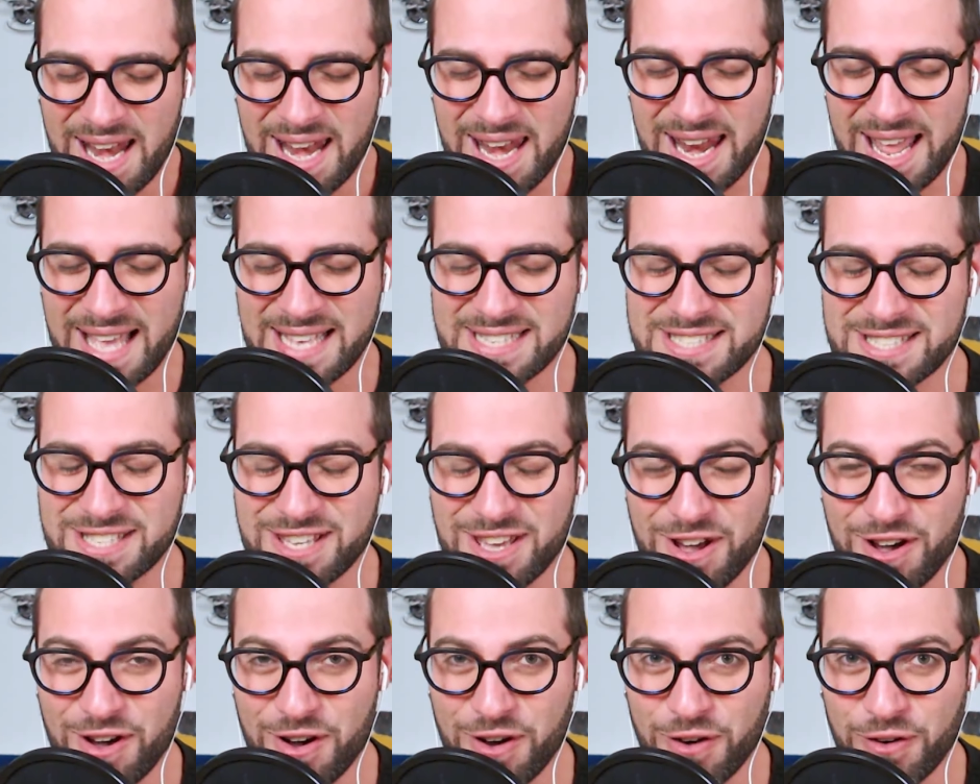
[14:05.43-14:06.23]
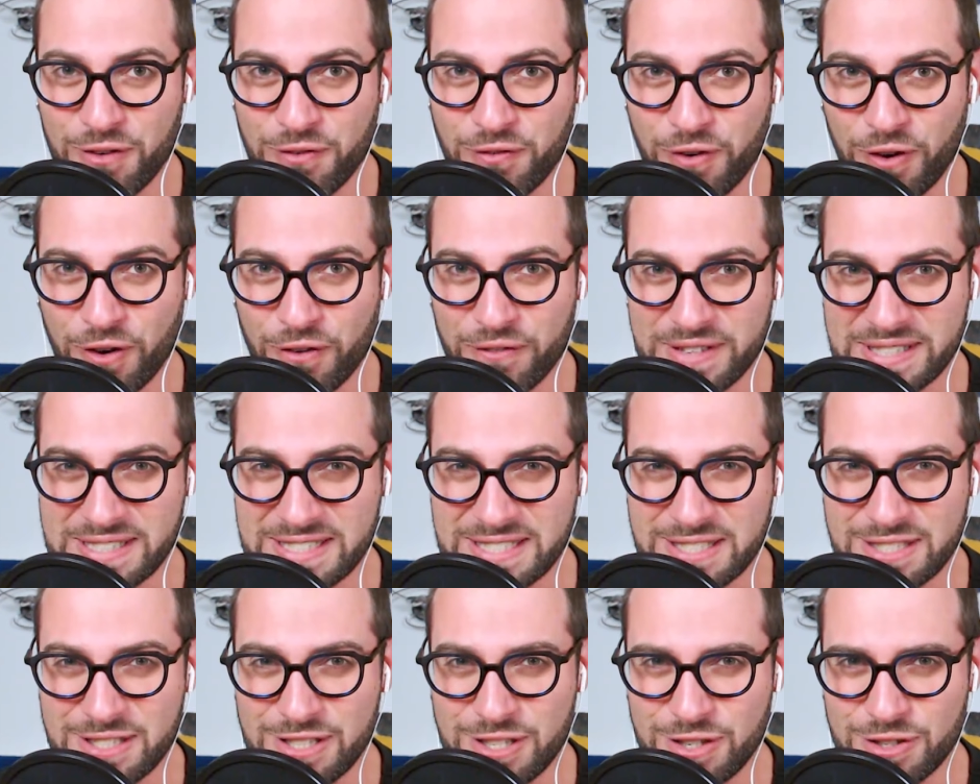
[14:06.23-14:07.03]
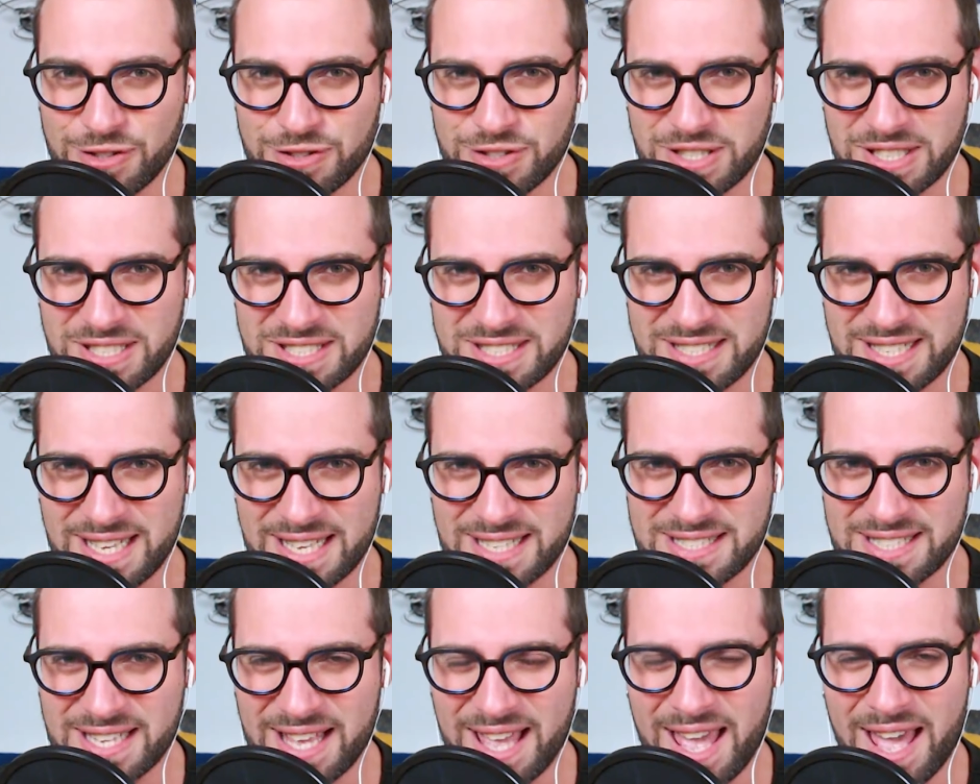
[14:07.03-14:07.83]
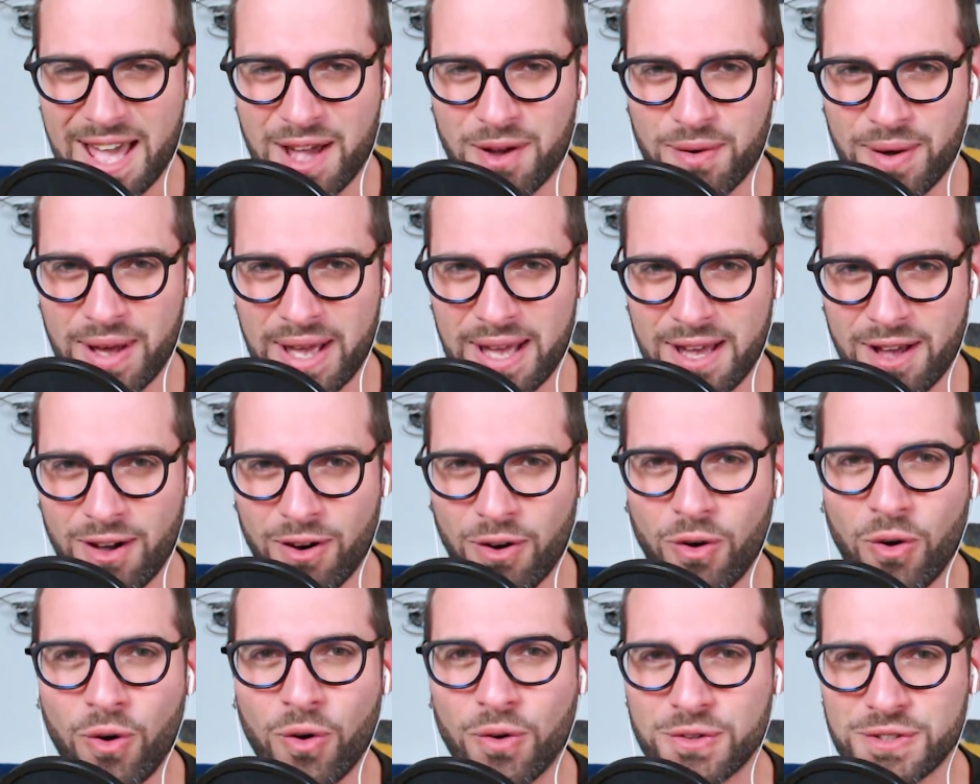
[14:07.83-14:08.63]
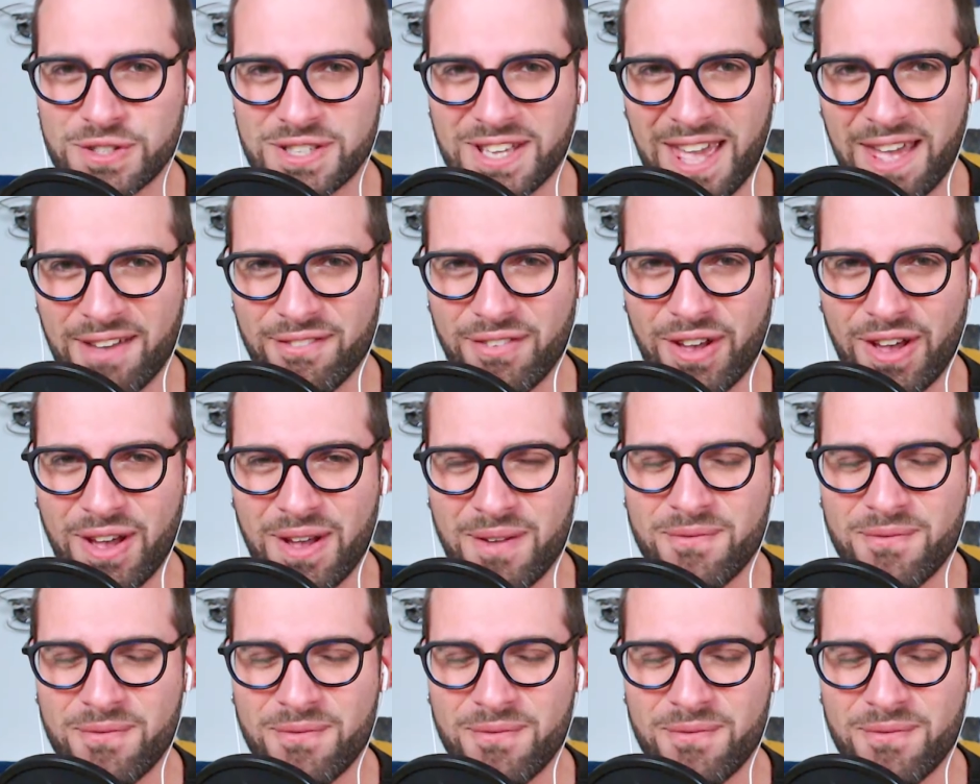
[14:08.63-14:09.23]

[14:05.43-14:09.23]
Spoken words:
Let's go for this new Just Dance era all together.